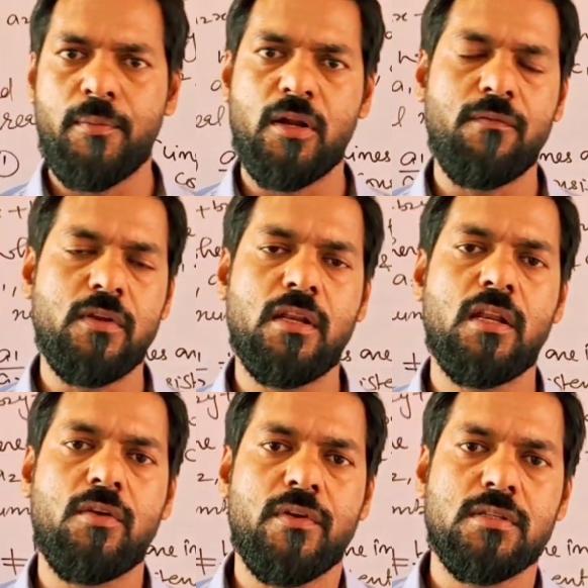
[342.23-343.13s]
pair of
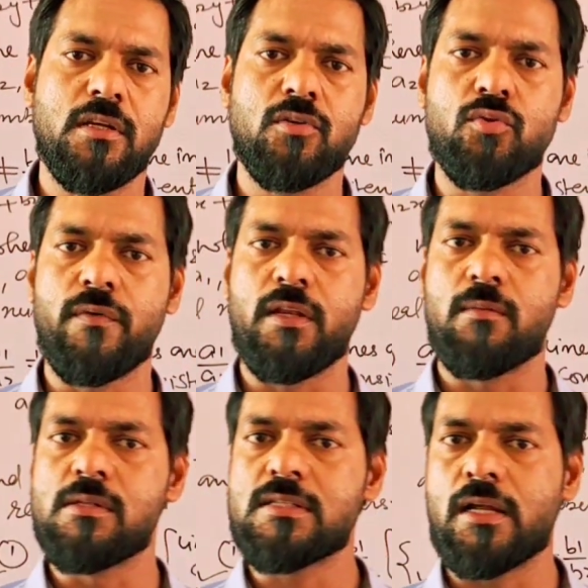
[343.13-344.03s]
linear equation in two
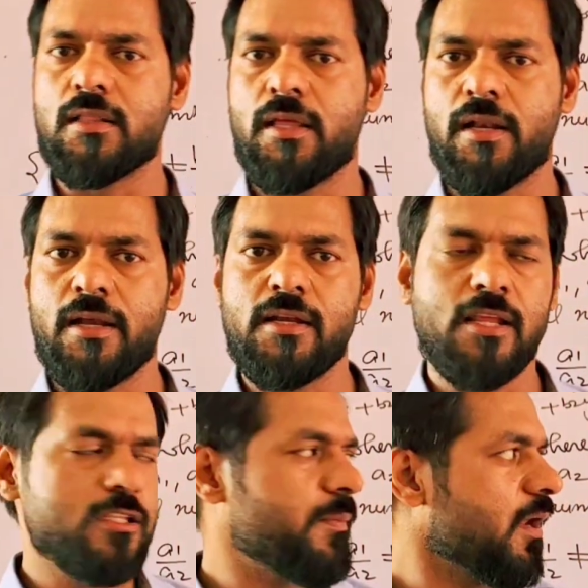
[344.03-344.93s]
variables are there, and
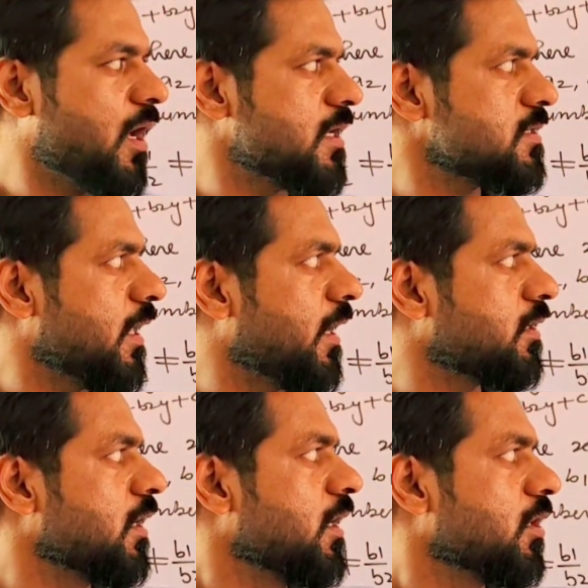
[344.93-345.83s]
it has been asked that